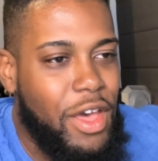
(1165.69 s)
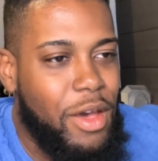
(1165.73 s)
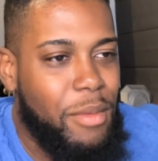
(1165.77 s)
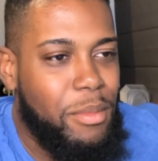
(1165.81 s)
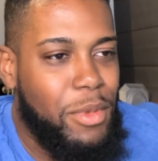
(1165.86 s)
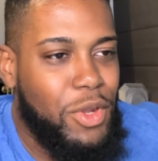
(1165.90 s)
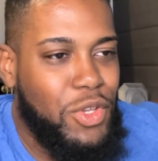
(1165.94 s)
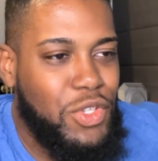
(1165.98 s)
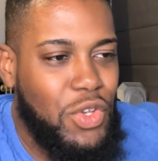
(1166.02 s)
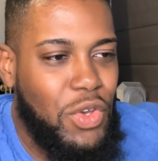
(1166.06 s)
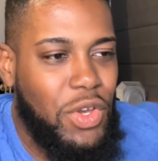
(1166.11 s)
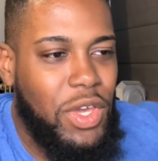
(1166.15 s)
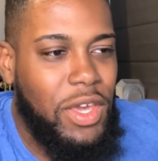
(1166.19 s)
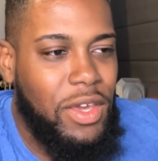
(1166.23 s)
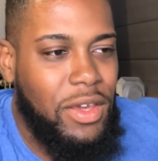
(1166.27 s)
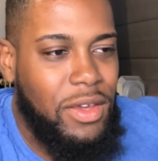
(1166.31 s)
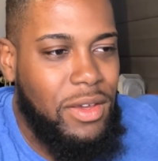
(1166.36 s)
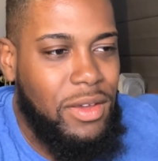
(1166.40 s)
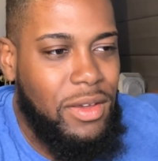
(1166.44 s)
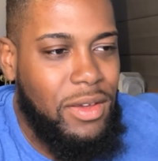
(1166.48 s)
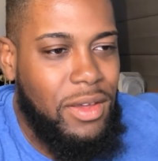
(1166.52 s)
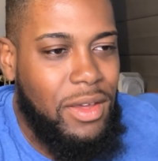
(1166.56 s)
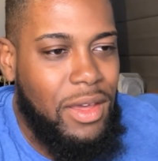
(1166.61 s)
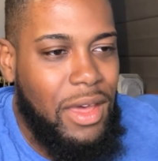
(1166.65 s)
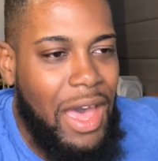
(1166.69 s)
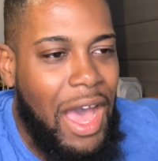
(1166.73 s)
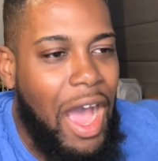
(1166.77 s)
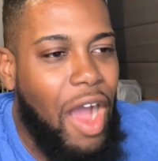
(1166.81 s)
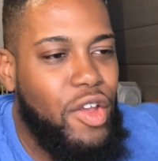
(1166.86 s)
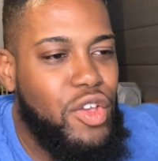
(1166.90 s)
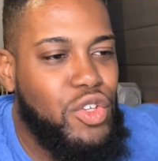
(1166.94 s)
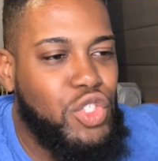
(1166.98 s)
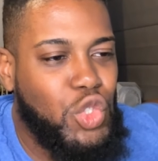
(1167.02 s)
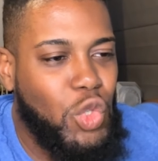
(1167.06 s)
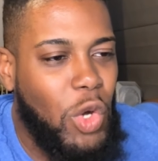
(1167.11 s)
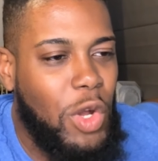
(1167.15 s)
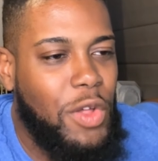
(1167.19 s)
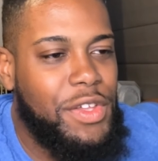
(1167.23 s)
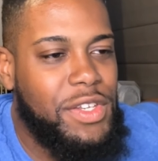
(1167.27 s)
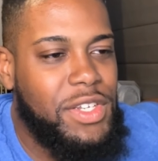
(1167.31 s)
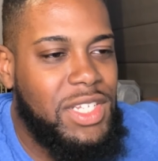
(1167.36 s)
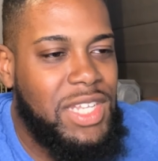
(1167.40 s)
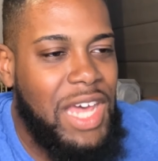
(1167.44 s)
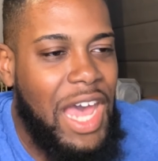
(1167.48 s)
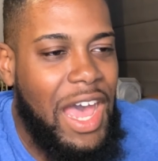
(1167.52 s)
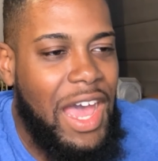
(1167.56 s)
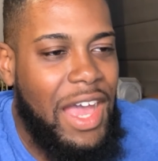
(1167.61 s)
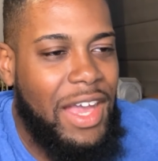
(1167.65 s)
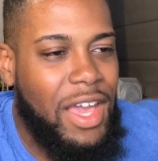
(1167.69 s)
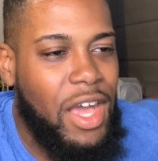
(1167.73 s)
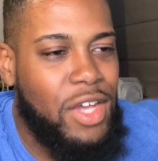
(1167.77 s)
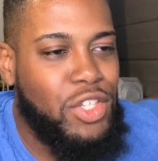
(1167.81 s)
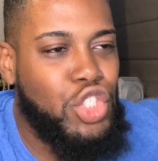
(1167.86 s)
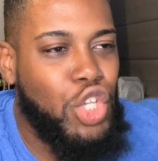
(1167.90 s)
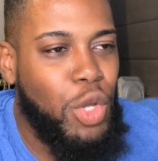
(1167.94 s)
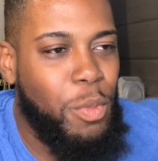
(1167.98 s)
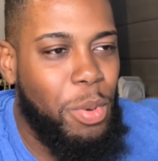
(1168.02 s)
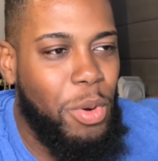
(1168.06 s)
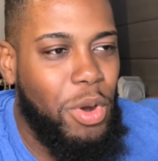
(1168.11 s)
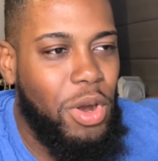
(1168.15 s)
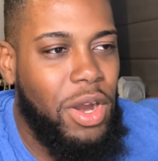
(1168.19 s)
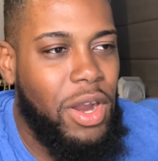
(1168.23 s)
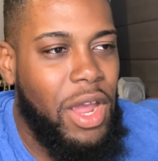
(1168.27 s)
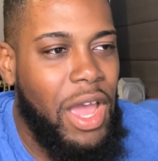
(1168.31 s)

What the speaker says: But Uzuki, how are you struggling to tag a super